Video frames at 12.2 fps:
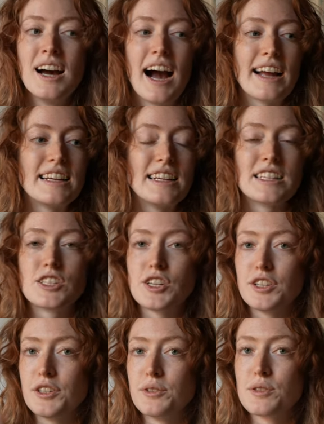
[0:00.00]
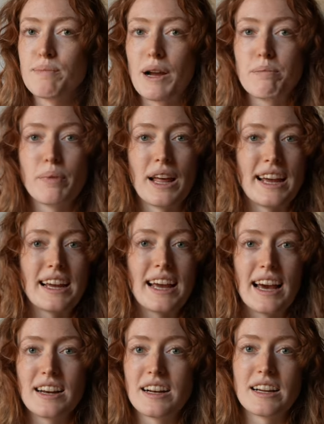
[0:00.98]
I needed to use my blank
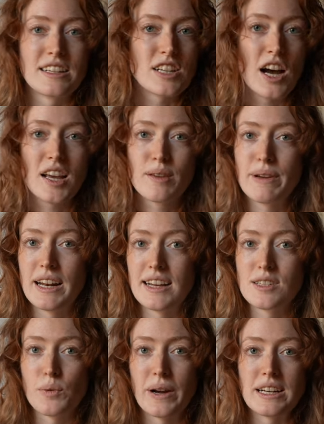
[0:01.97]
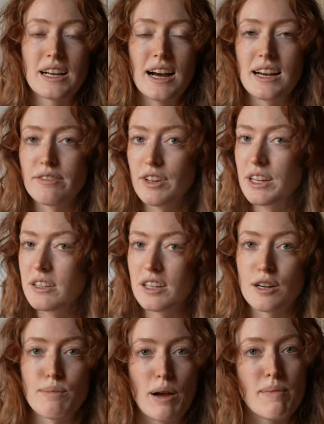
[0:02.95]
editing document as a way to kind of like
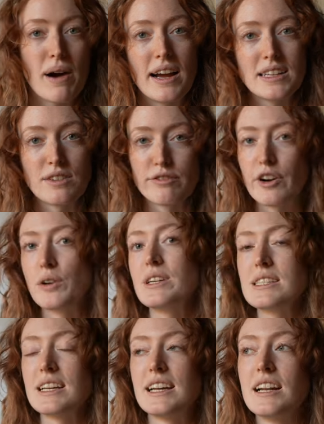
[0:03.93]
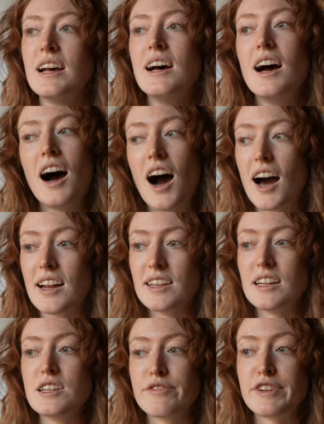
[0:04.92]
clear my mind and focus in on an
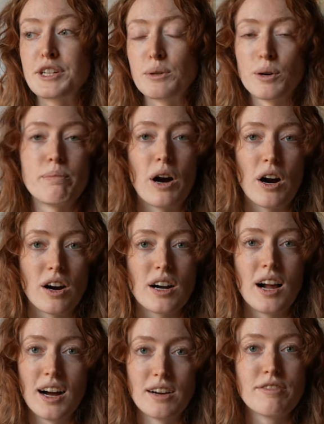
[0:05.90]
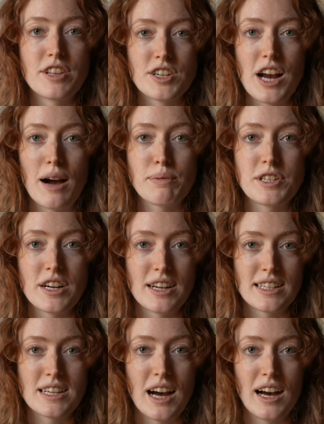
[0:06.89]
individual part of the chapter at
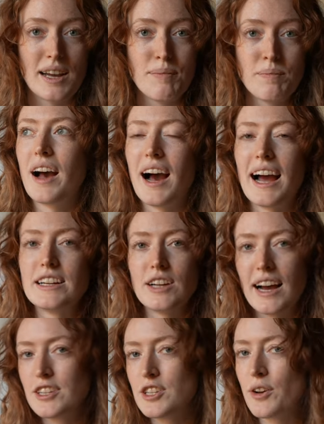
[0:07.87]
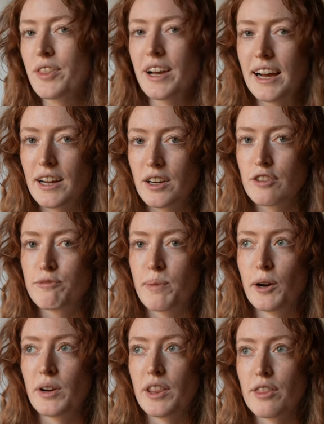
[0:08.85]
a time. I, I don't think I could have
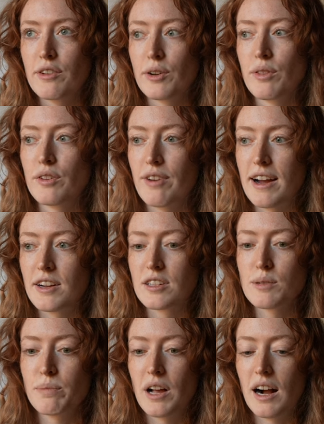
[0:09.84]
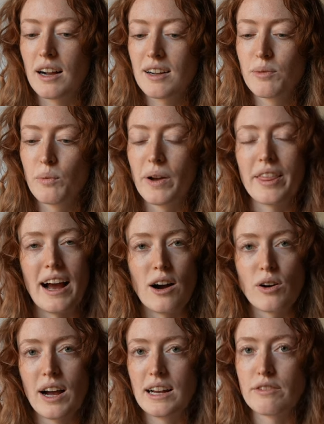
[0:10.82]
broken through the writer's block
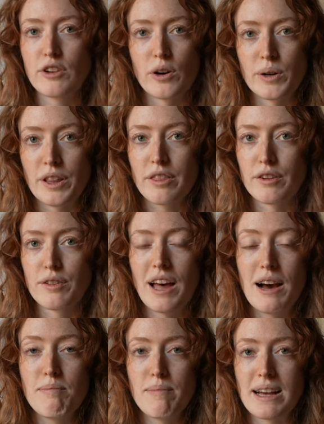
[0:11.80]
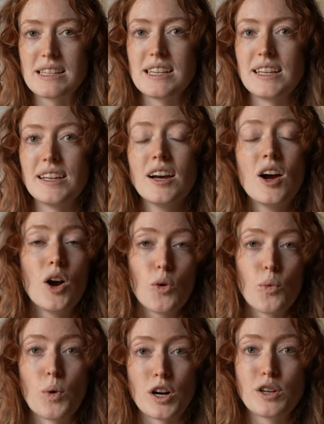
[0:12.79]
without kind of going through that messy
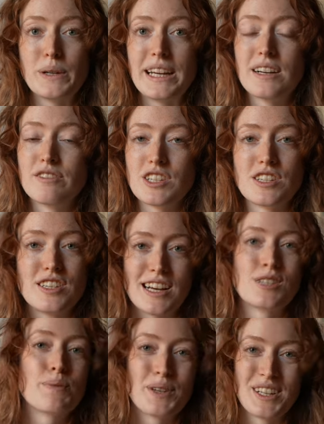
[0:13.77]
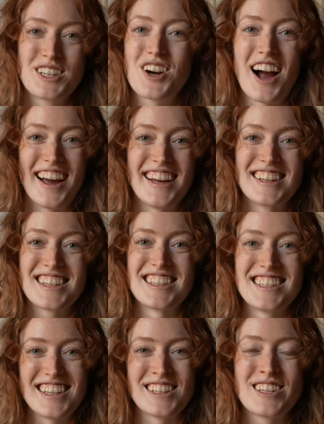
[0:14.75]
work week of just desperately trying to
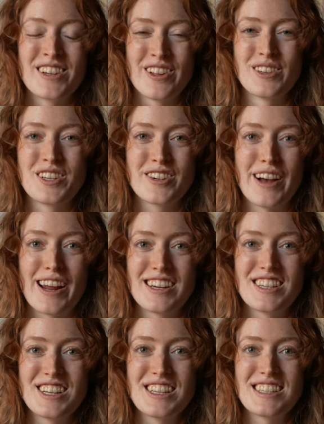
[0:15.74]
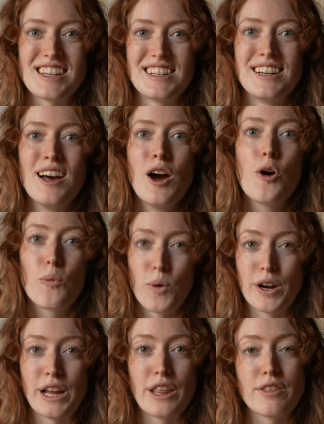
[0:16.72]
stick to those strategies and
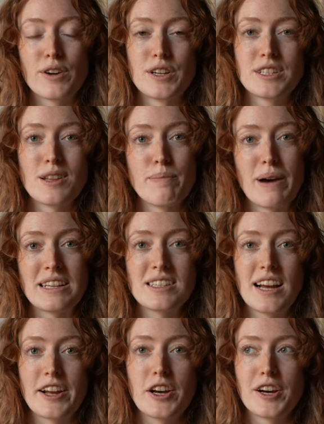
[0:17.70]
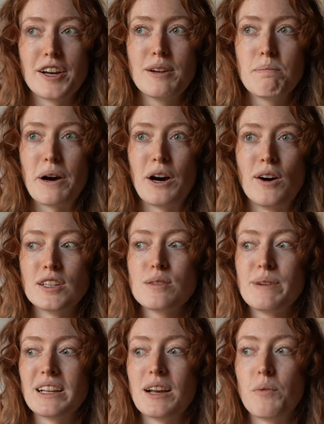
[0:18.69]
working through it the best I could. But
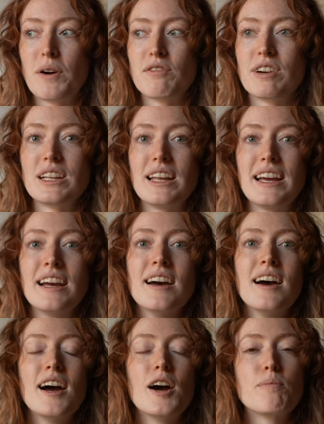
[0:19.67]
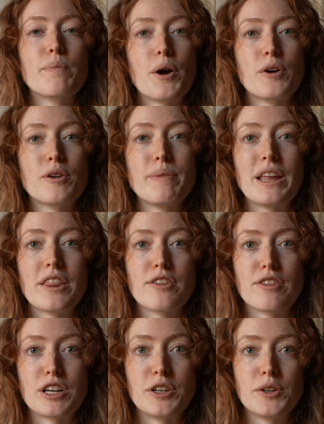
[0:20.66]
ultimately, what really broke me
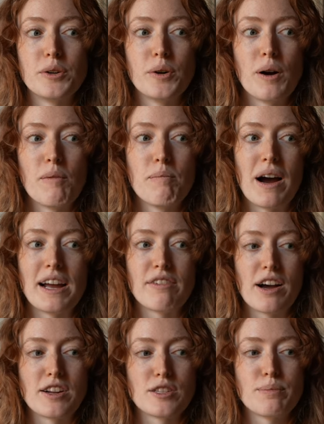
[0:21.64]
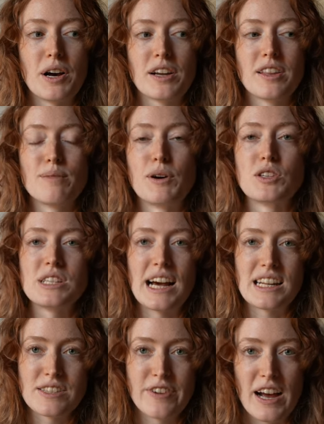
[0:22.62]
through my writer's block in the most
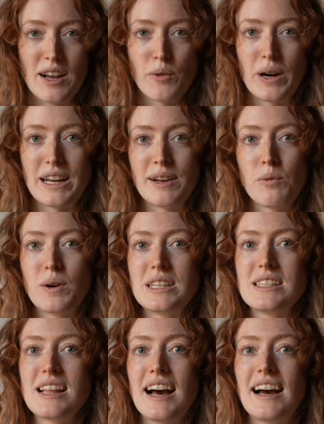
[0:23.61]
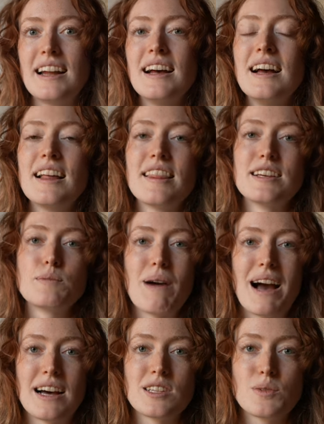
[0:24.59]
satisfying way was that this
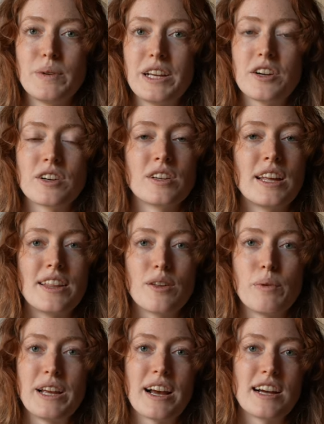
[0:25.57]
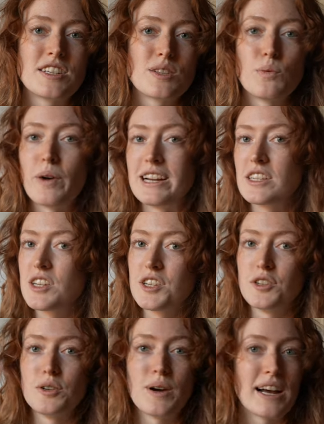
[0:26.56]
past week, early in the week, I just went
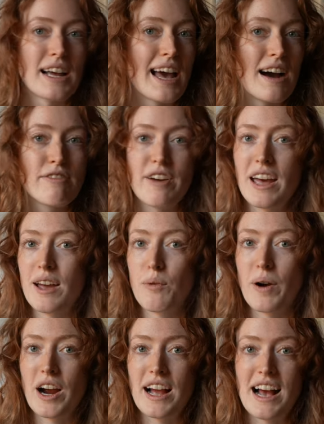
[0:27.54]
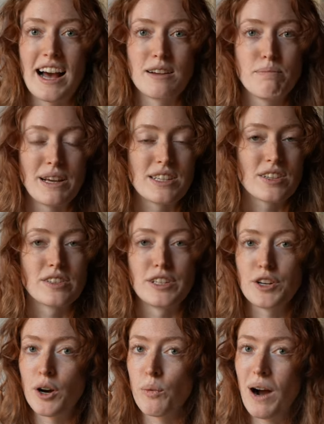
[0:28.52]
to a cafe where I had basically
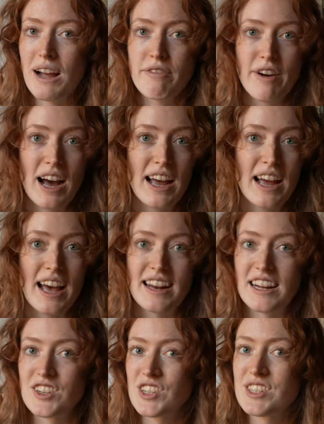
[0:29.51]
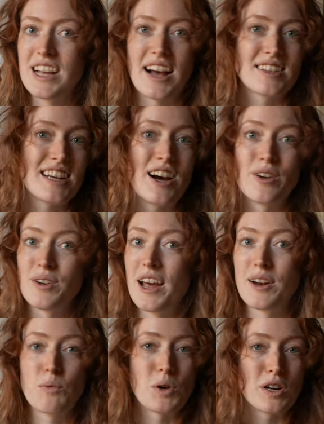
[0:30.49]
no Wi Fi and I just sat down
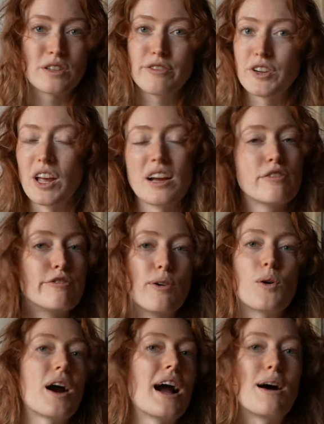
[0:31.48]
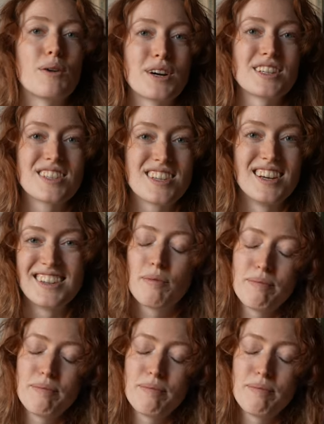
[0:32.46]
and worked for like four hours.